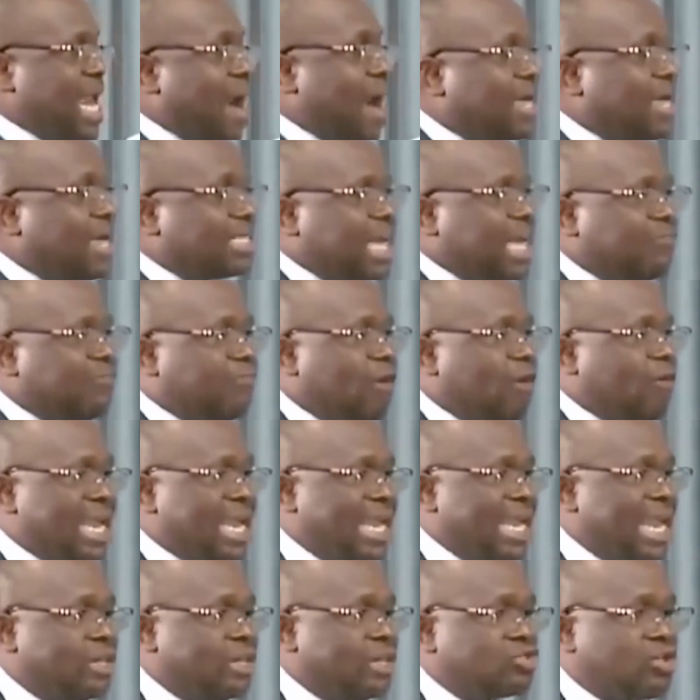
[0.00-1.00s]
The Director
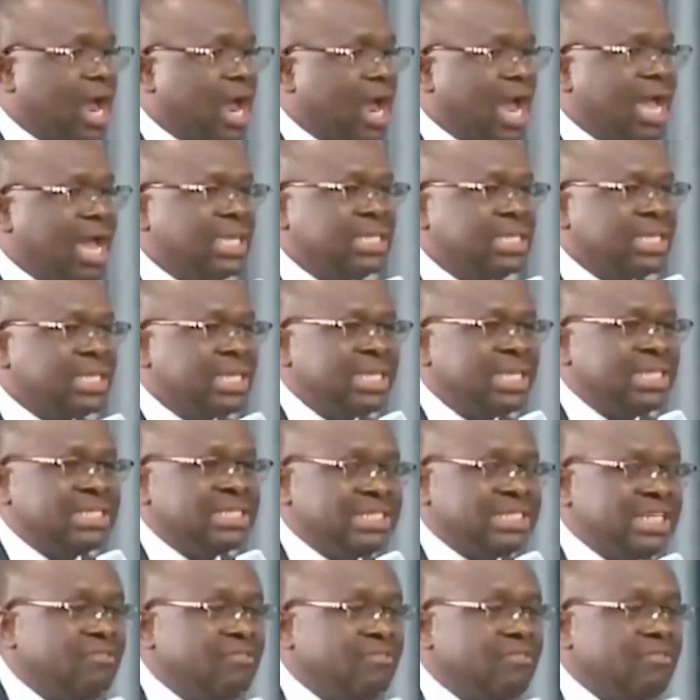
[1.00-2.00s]
for Electoral
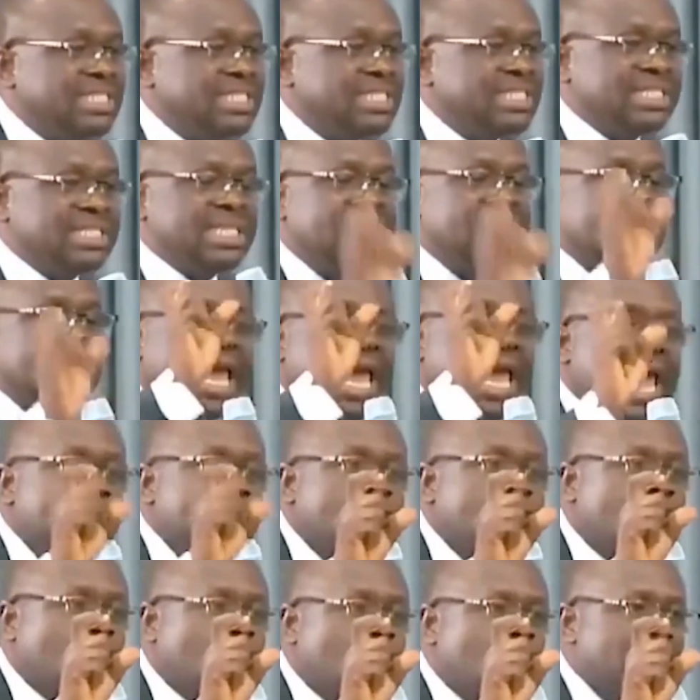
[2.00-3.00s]
Services
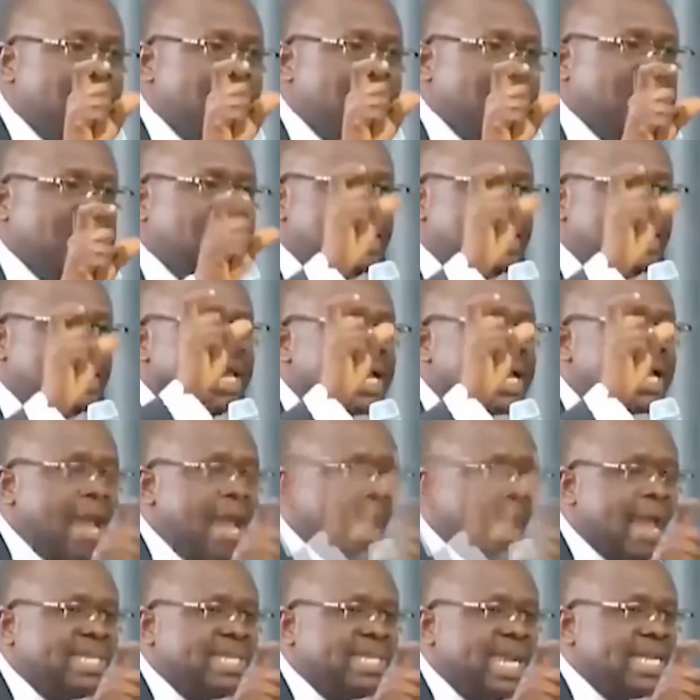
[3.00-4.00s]
eloquently
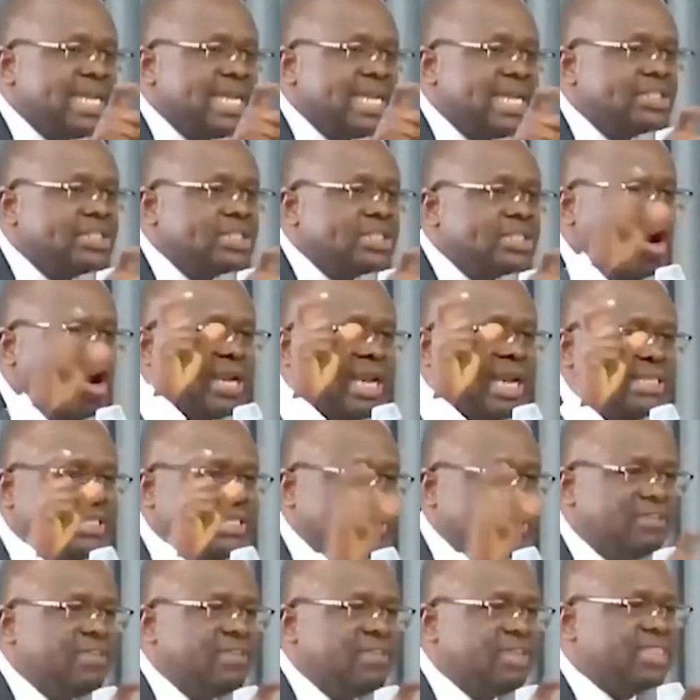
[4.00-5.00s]
captured this on
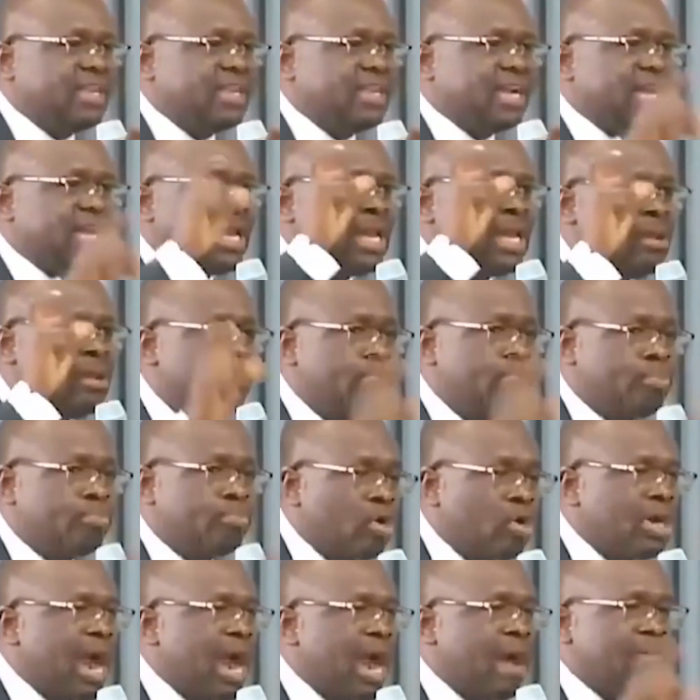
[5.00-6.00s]
the TV3
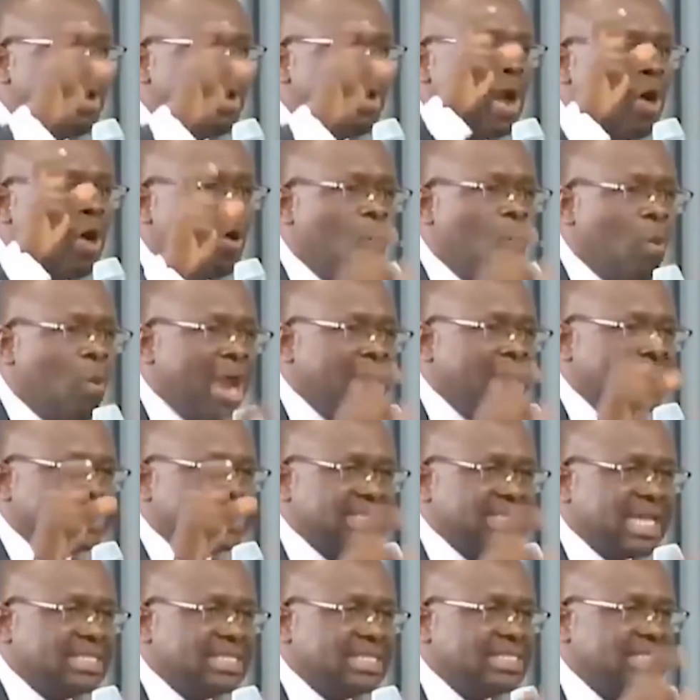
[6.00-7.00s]
program
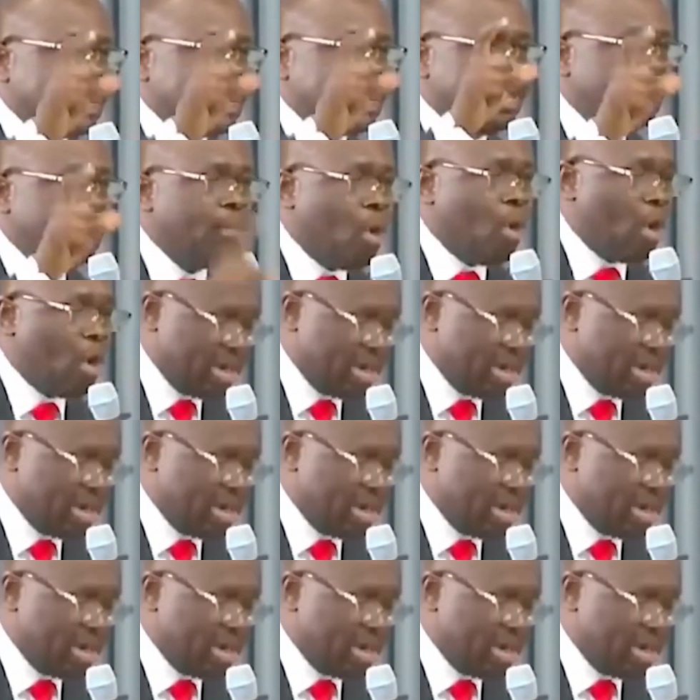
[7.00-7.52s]
one Saturday